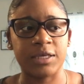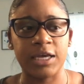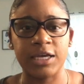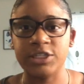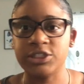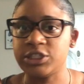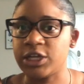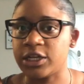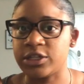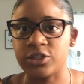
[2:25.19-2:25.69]

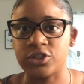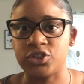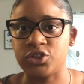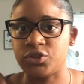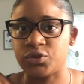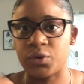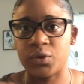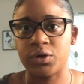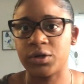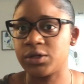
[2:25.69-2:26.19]
gate check the
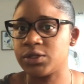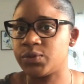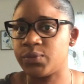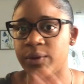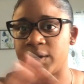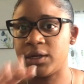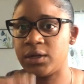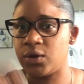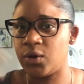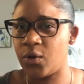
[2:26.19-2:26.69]
strollers
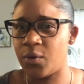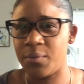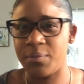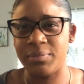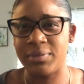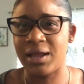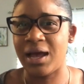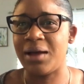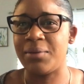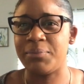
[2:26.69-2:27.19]
with no,
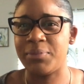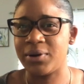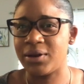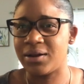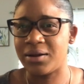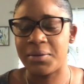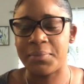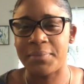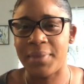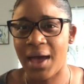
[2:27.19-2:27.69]
not
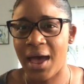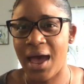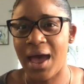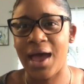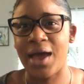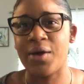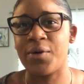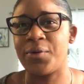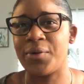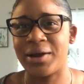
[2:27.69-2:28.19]
putting a
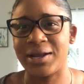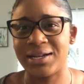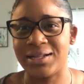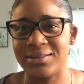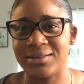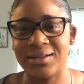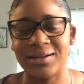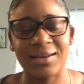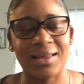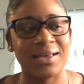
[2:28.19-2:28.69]
bag or
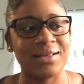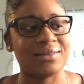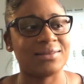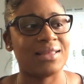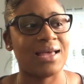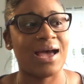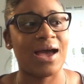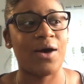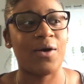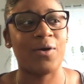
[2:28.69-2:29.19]
anything like
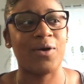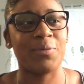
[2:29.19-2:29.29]
that,